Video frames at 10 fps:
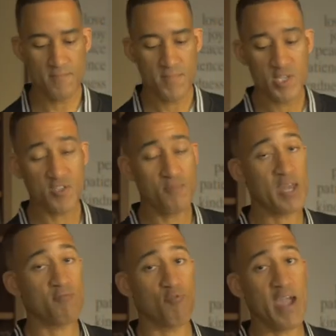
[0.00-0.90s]
he's a man
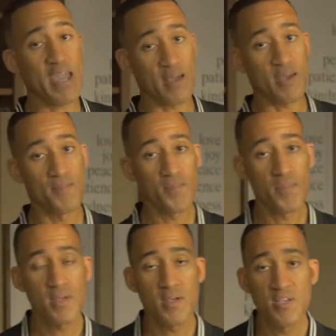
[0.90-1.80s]
of rank.
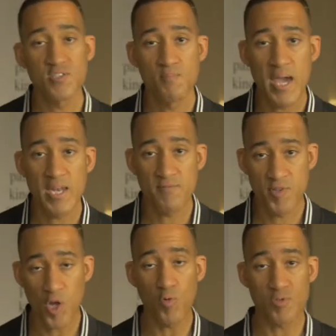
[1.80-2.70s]
He's a man of
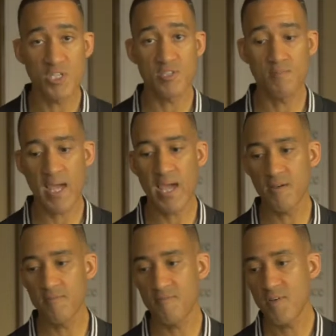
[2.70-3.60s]
note. He's a man
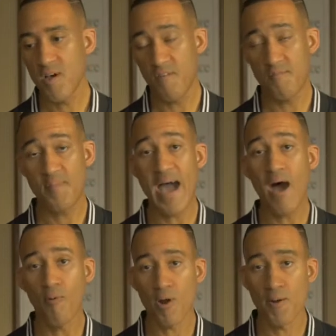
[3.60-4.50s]
of
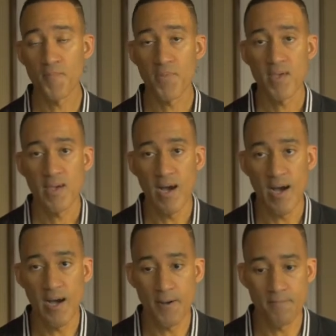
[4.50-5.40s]
power.
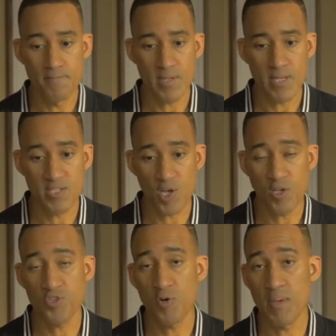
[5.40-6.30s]
He's
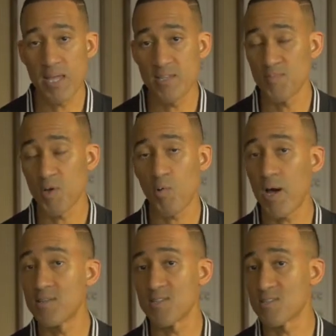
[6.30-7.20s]
also a man that's been
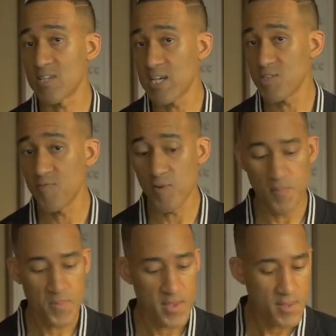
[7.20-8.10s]
quite successful
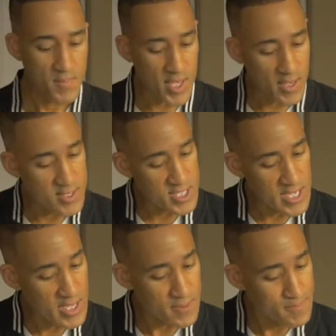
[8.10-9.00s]
because
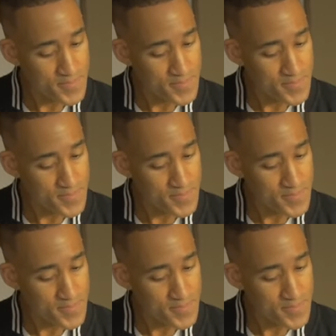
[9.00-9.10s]
he